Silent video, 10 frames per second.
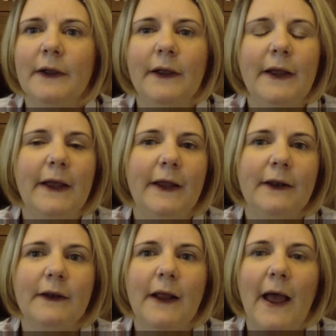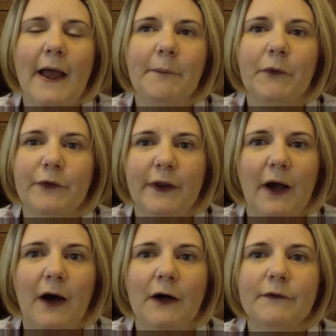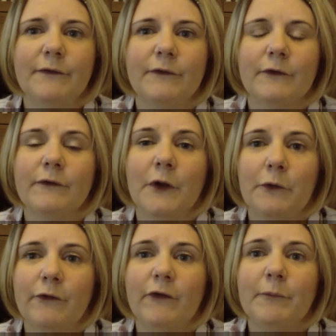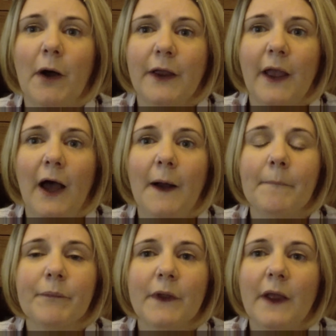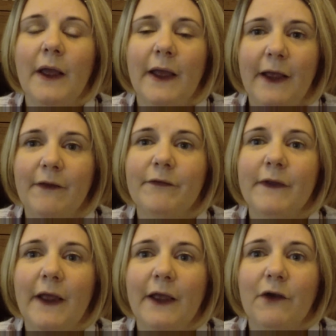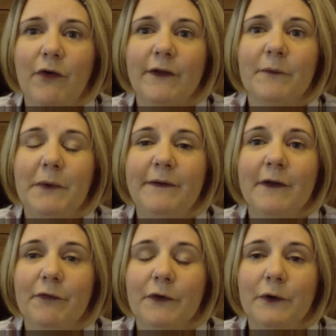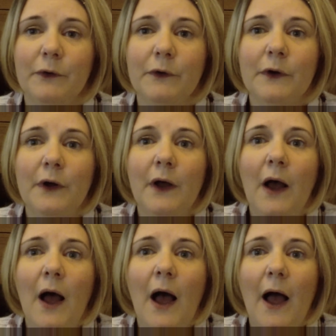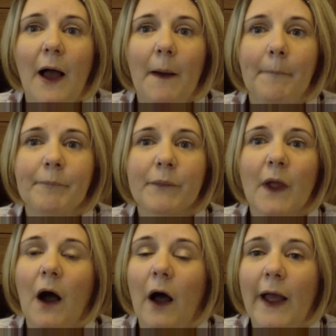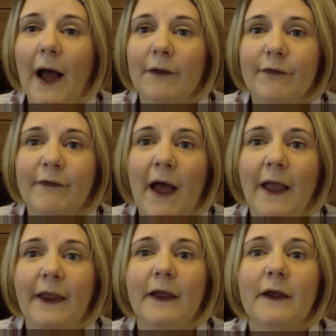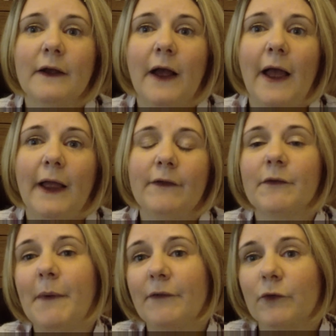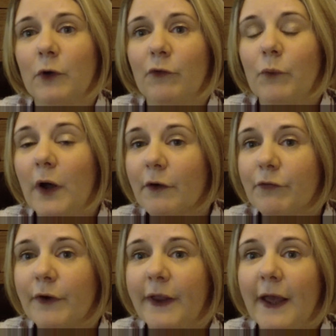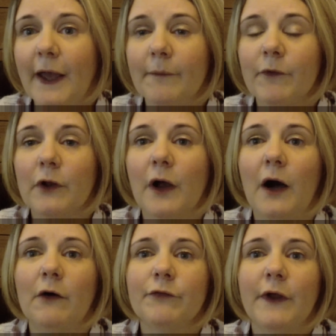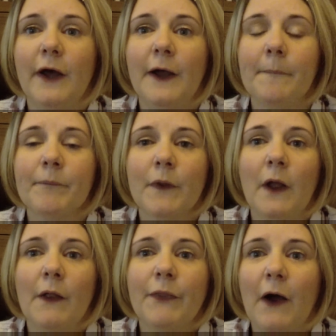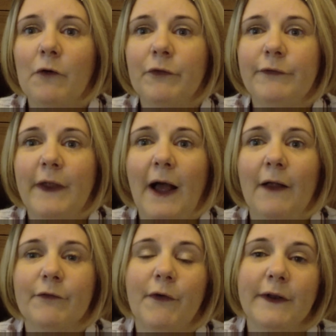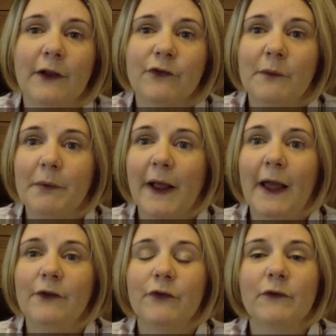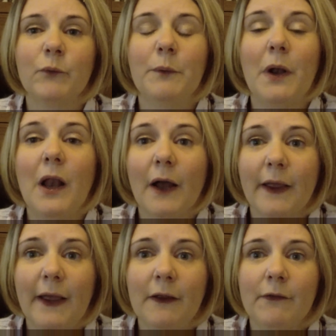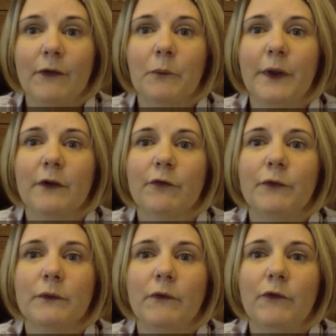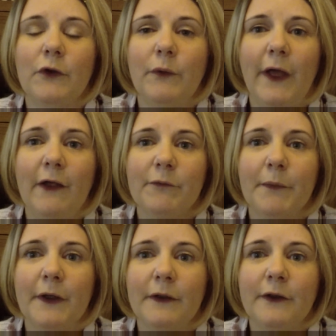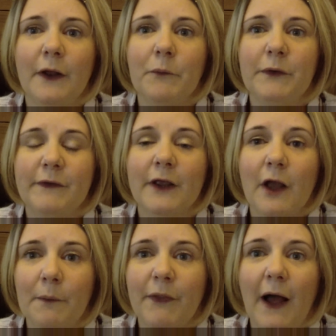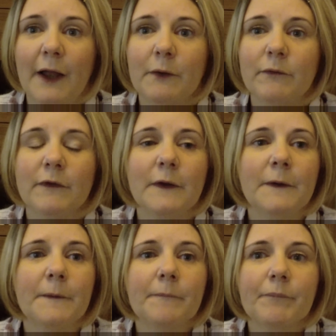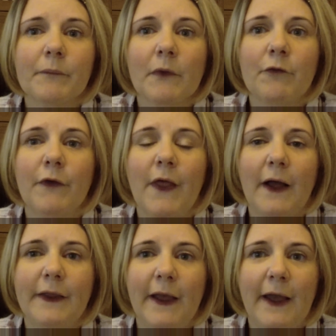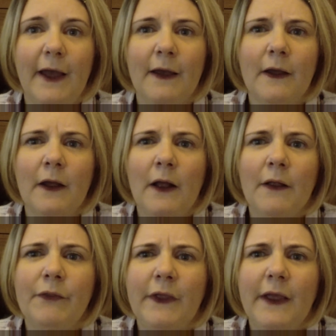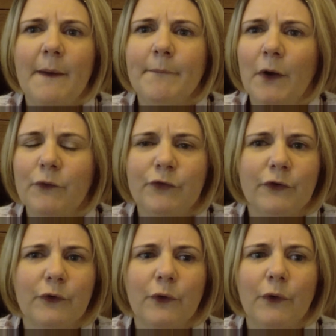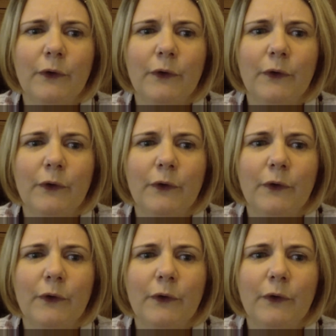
in a body cast, known as a spiker, is incredibly difficult. I had to take a sabbatical off work for a year to look after her. That obviously has financial implications. We were lucky that we could afford to do this, but you know, we did go without for that year. The emotional